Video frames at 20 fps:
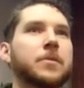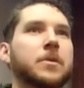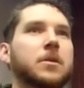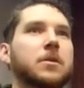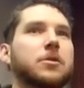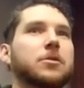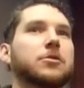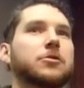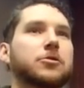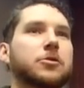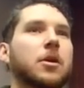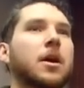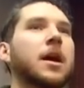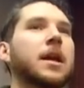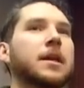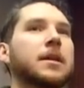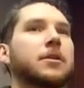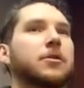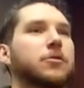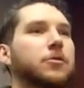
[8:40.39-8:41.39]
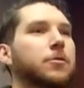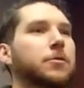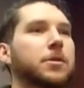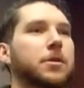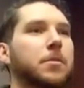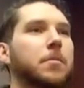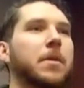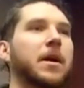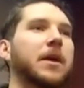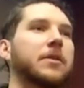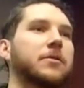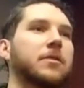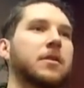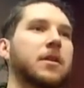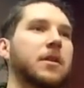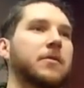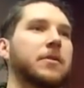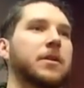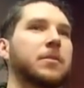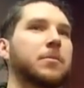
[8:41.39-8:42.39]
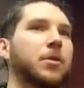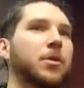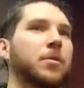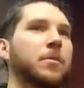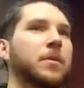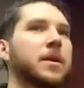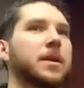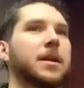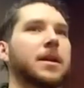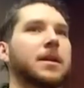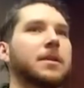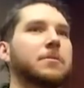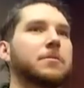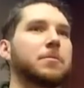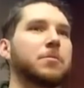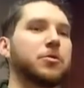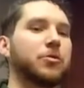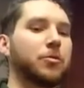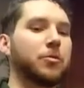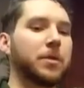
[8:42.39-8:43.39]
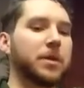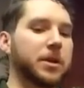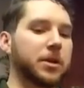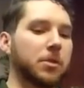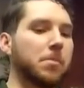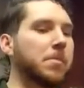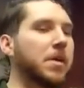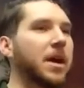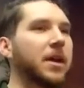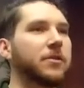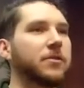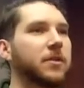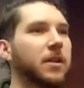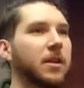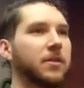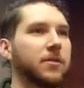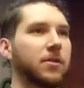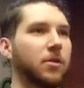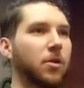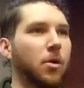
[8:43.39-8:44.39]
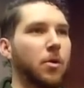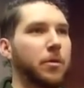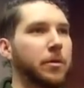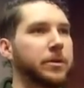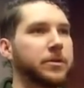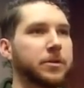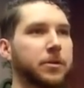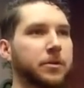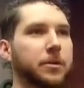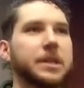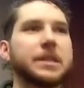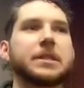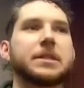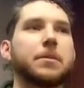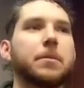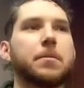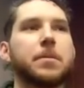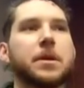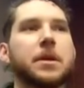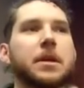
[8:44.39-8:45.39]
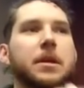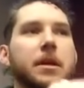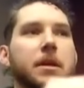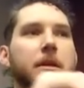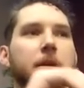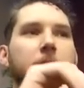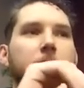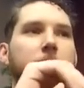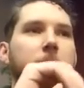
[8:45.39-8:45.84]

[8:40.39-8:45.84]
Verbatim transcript: you're trying to do your best in every moment, and doing your best isn't always going to be,